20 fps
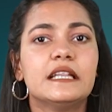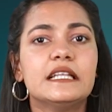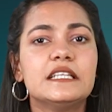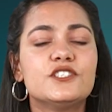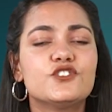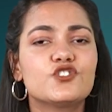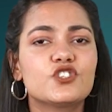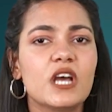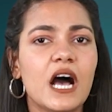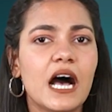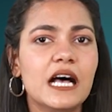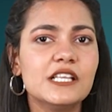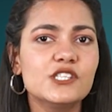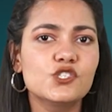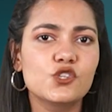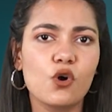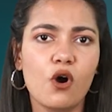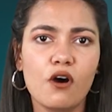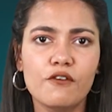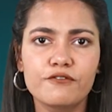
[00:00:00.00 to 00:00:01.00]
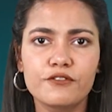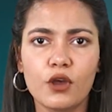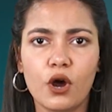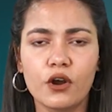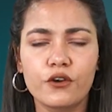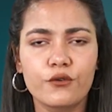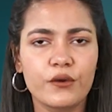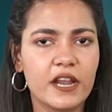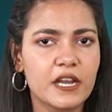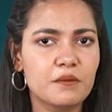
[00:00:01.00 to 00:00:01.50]
the chance of
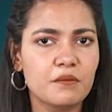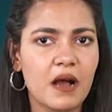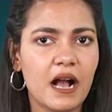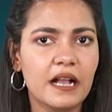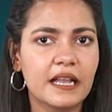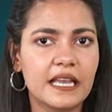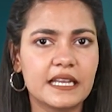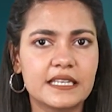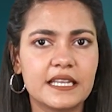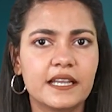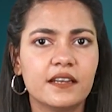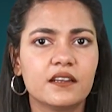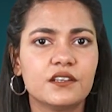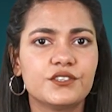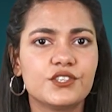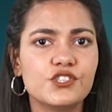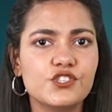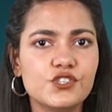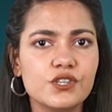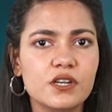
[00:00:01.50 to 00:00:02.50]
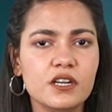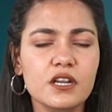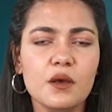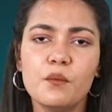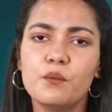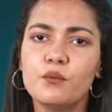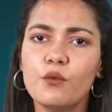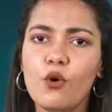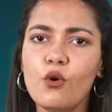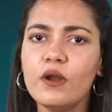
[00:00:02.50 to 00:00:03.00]
your trademark getting
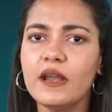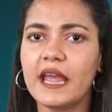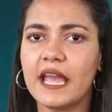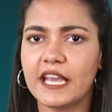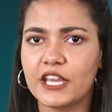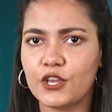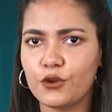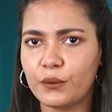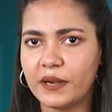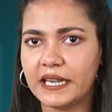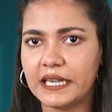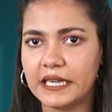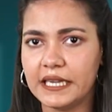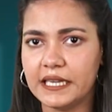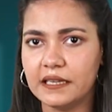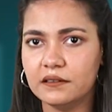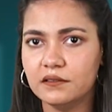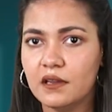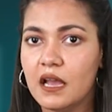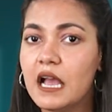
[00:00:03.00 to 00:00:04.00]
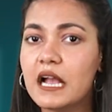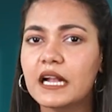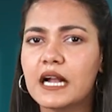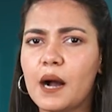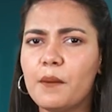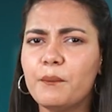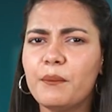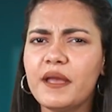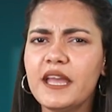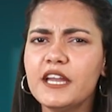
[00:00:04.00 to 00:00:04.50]
registered more accurately
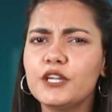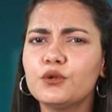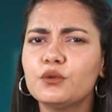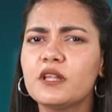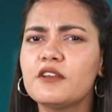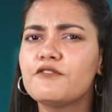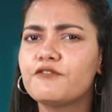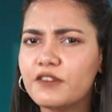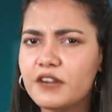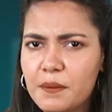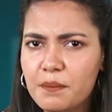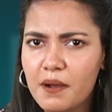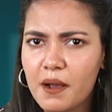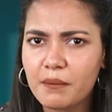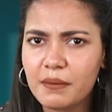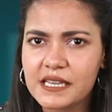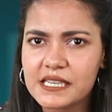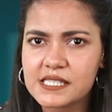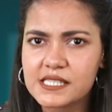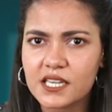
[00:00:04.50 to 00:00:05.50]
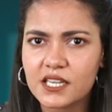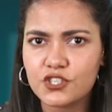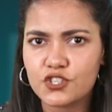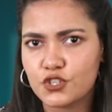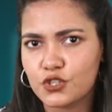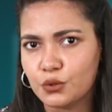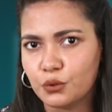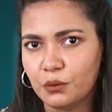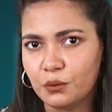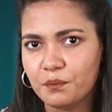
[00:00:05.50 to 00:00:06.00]
compared to the free public
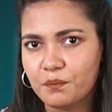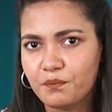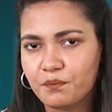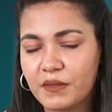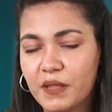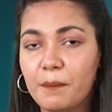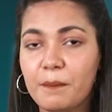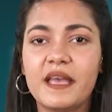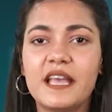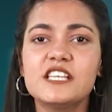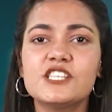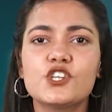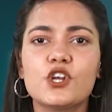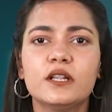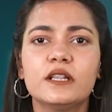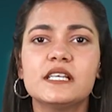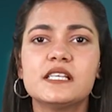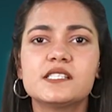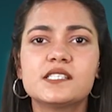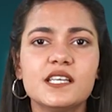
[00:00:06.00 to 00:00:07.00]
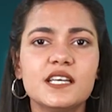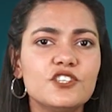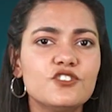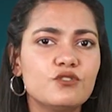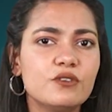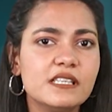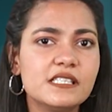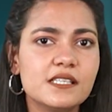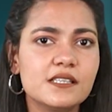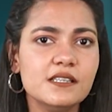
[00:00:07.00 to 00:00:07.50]
search tool. Based on the
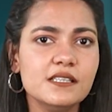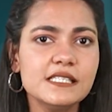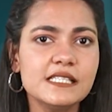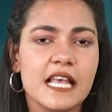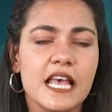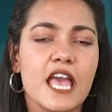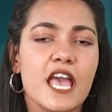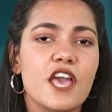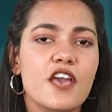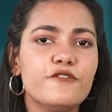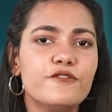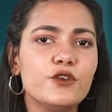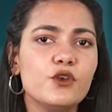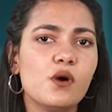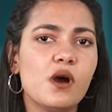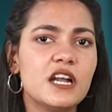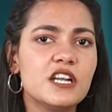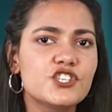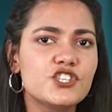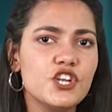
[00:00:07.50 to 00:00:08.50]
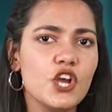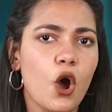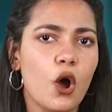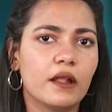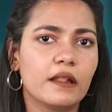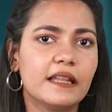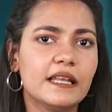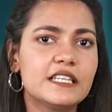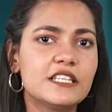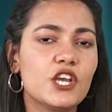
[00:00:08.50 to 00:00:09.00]
search results, if you are
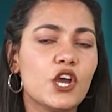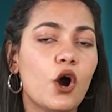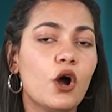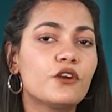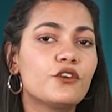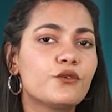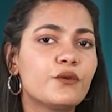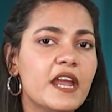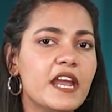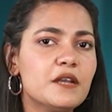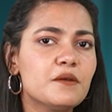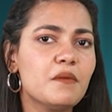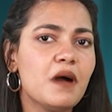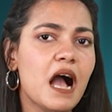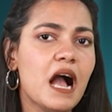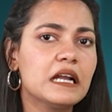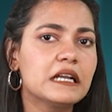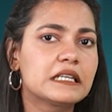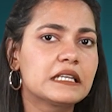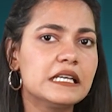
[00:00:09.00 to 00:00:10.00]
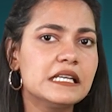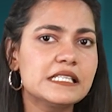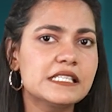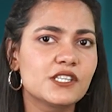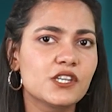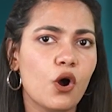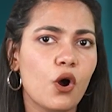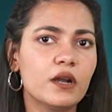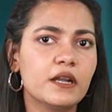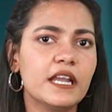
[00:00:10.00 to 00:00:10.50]
sure that your trademark does
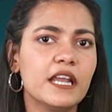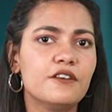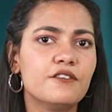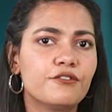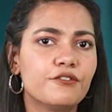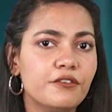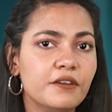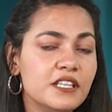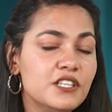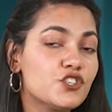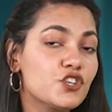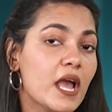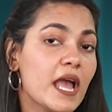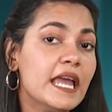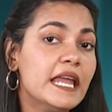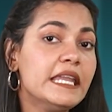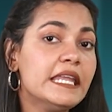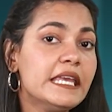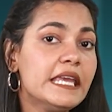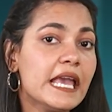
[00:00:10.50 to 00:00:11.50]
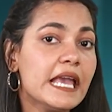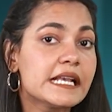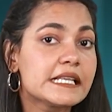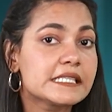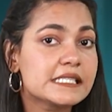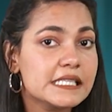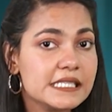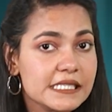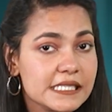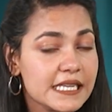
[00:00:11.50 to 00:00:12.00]
not infringe any
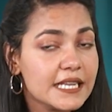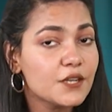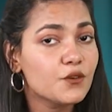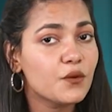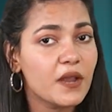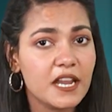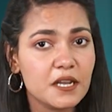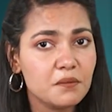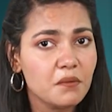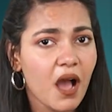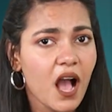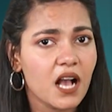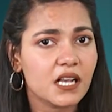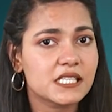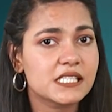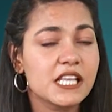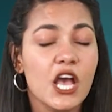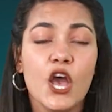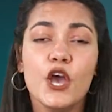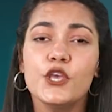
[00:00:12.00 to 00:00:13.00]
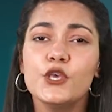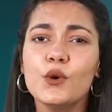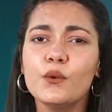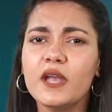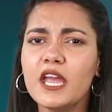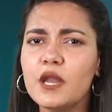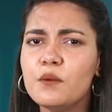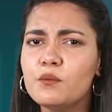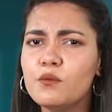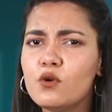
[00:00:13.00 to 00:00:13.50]
existing trademarks, you
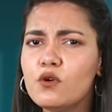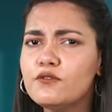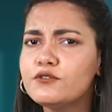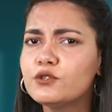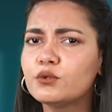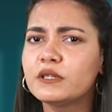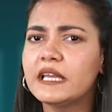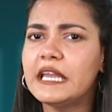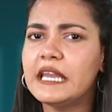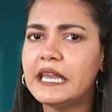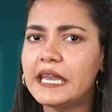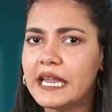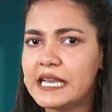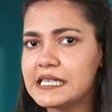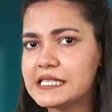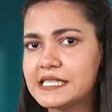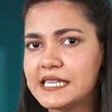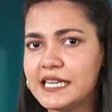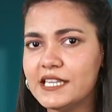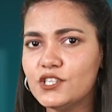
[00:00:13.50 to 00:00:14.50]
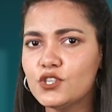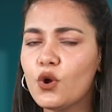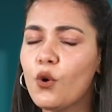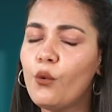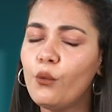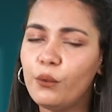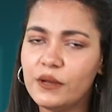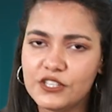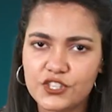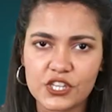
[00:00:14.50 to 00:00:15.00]
can move to the next stage,
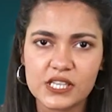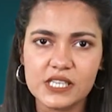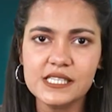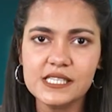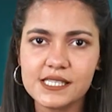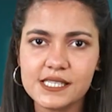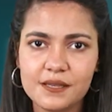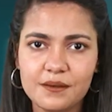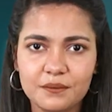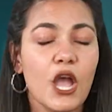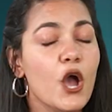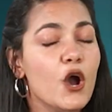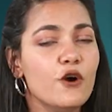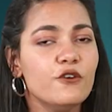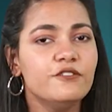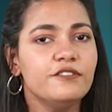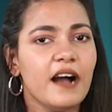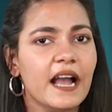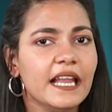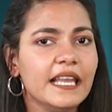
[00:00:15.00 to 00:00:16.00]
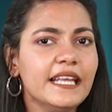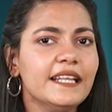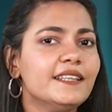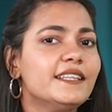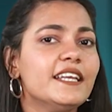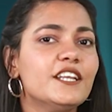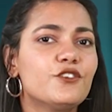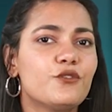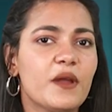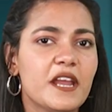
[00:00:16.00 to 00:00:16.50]
which is filing
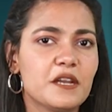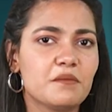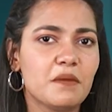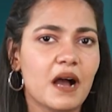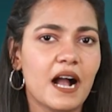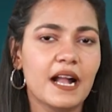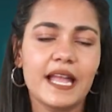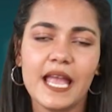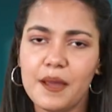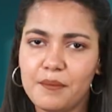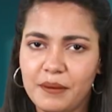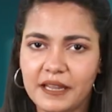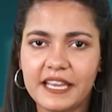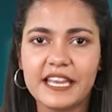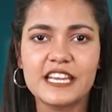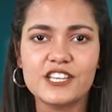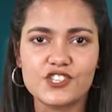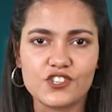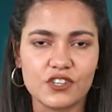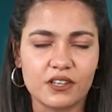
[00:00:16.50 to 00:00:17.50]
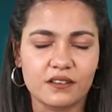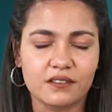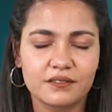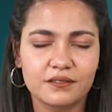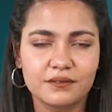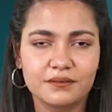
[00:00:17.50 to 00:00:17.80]
the trademark application.